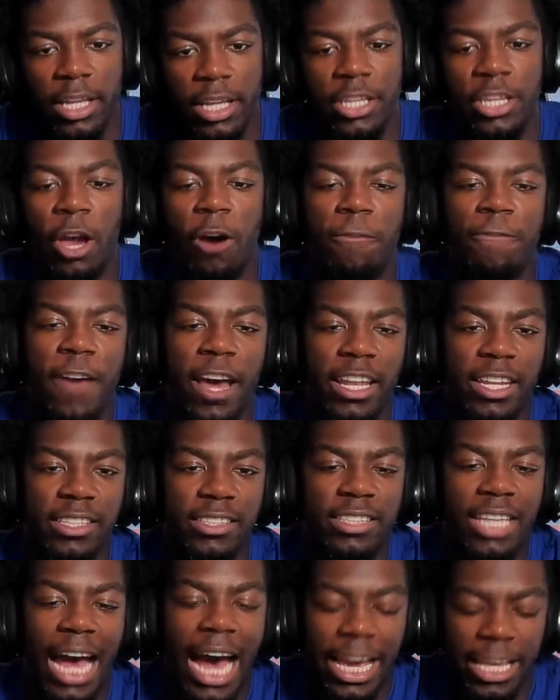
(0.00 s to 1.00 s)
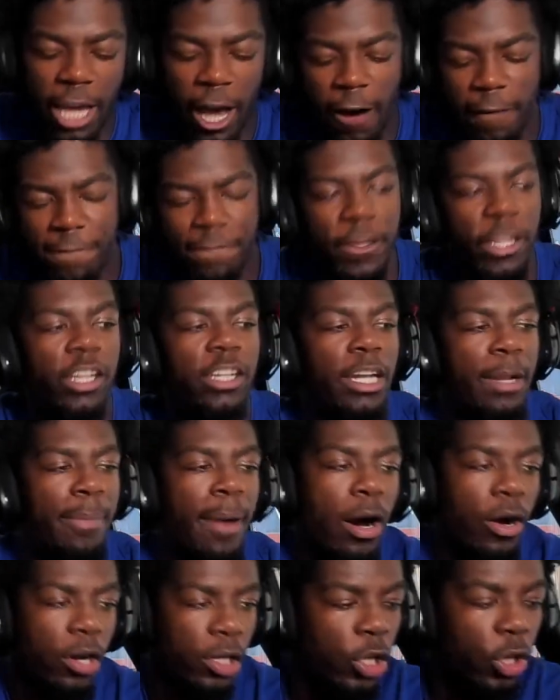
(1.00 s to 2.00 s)
Yo, fellas, how y'all feeling
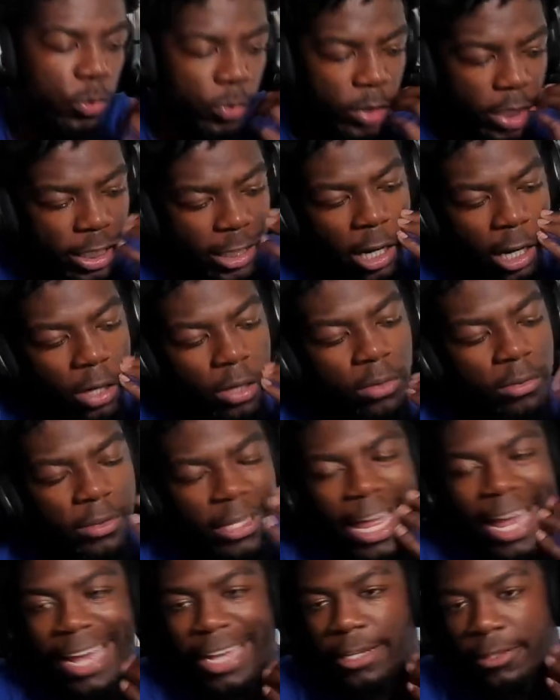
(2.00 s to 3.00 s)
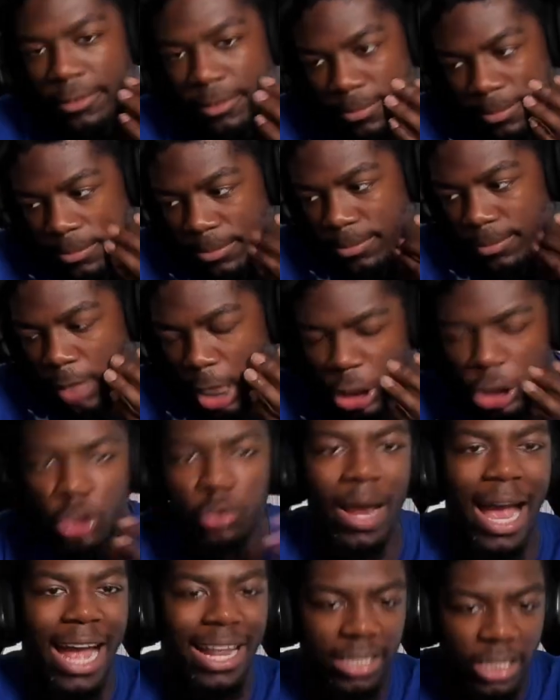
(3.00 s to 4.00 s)
about Glorilla though? Like,
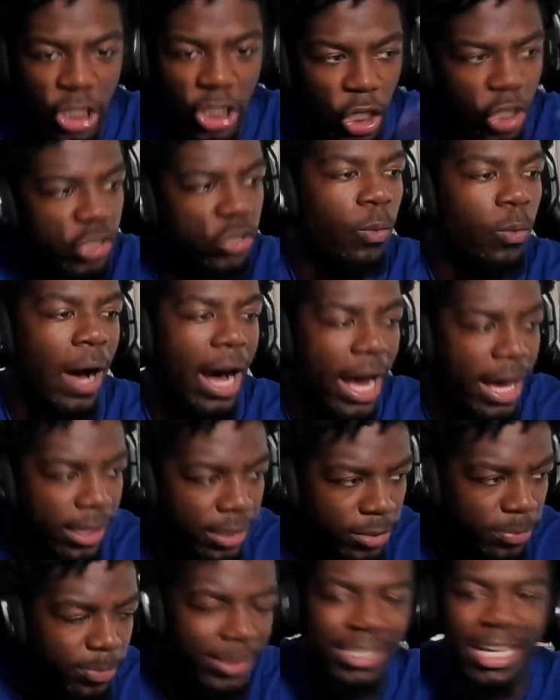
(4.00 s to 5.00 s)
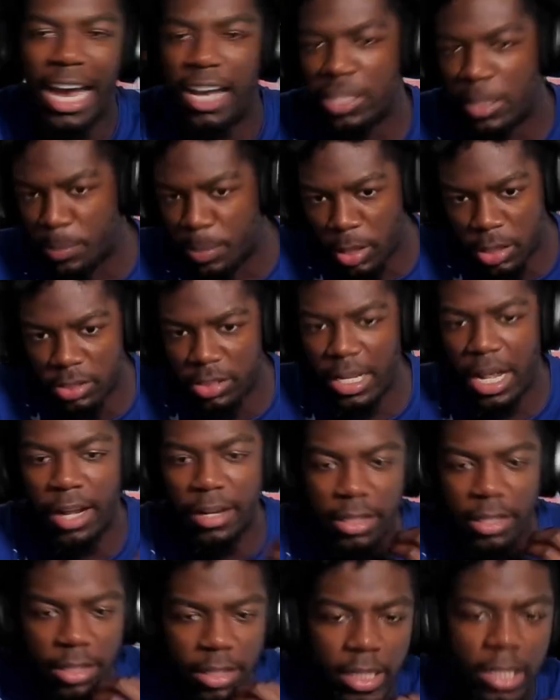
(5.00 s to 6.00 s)
attract looks wise, besides the
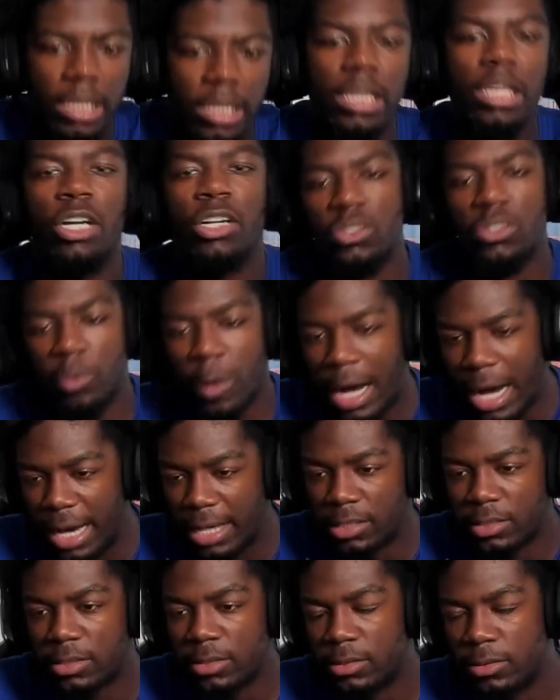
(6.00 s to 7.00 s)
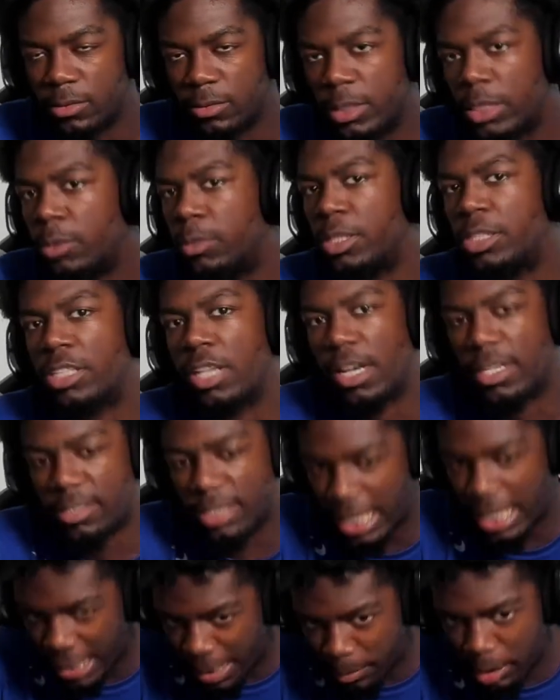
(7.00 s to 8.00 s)
personality, looks wise. What, what y'all
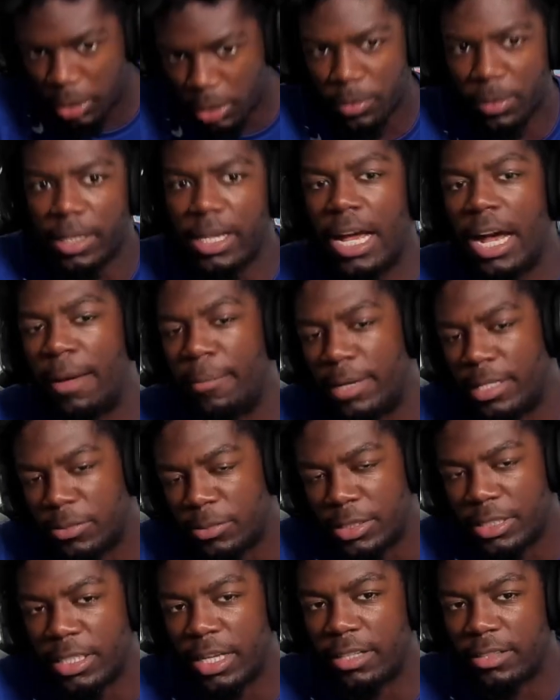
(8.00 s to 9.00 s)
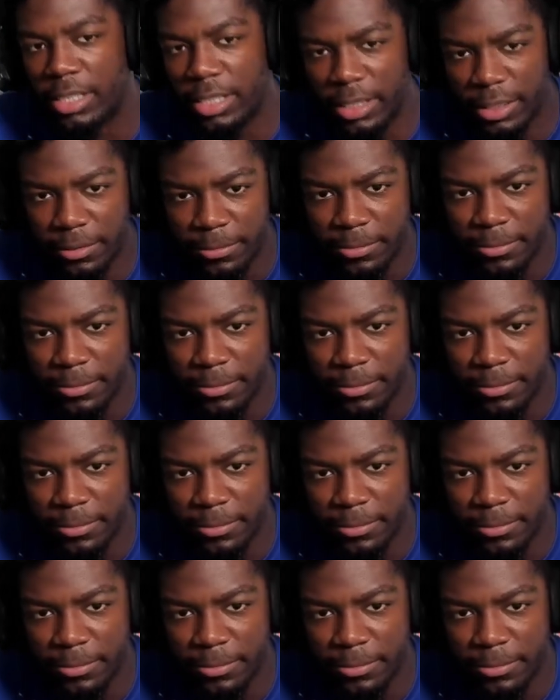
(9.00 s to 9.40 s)
say? Let me know in the comments. What y'all think?